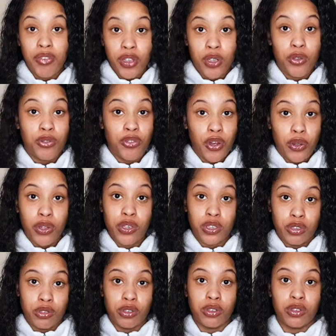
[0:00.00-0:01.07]
you focus
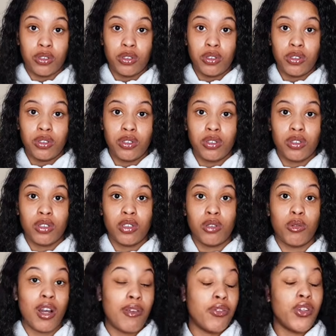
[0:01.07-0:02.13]
on,
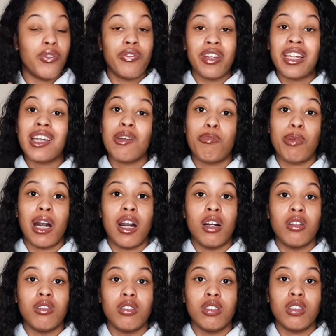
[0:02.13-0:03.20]
whatever you think
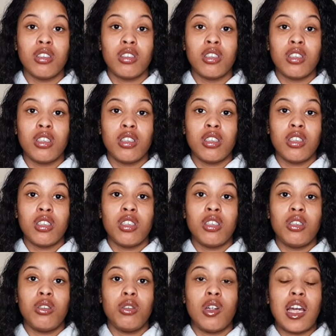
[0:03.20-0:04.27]
about,
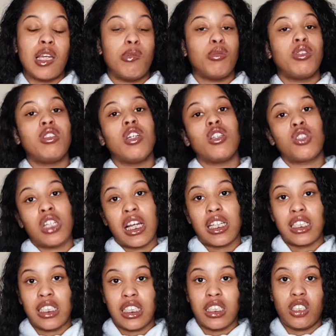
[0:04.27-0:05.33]
you're able to attract
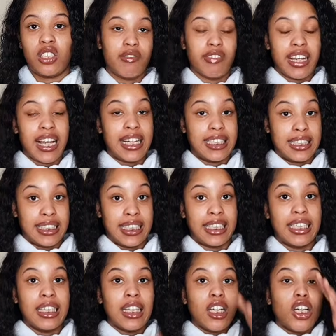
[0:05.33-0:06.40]
it into your reality.
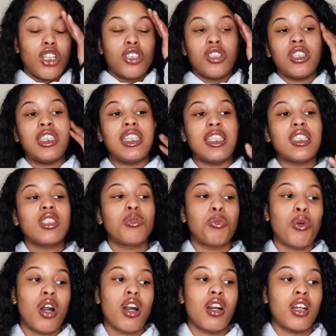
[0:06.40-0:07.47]
So this
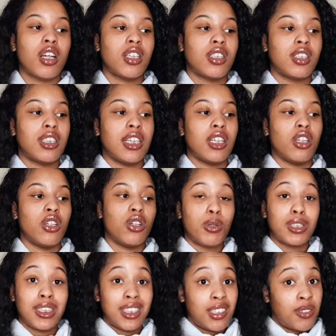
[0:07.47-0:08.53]
works in a
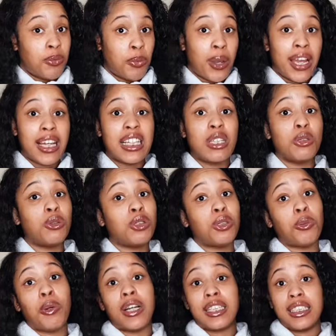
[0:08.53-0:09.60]
positive way, and it also
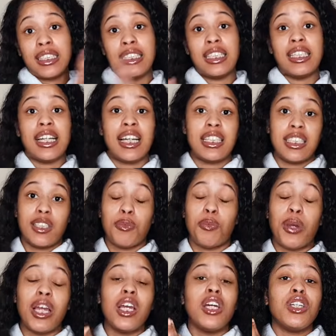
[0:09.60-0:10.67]
works in a negative
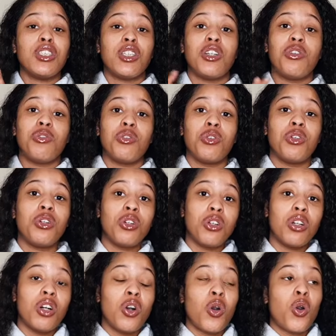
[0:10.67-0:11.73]
way. So if you're
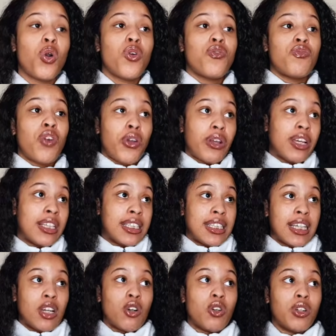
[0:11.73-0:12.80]

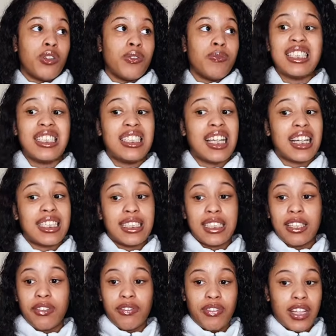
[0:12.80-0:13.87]
focusing on
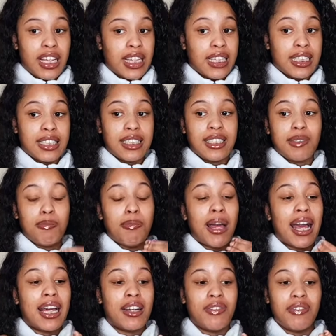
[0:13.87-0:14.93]
negative things,
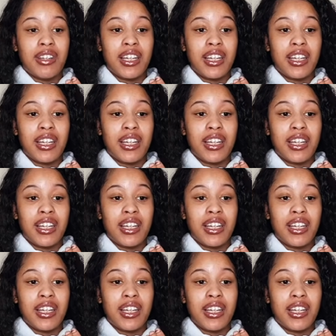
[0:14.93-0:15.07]
bad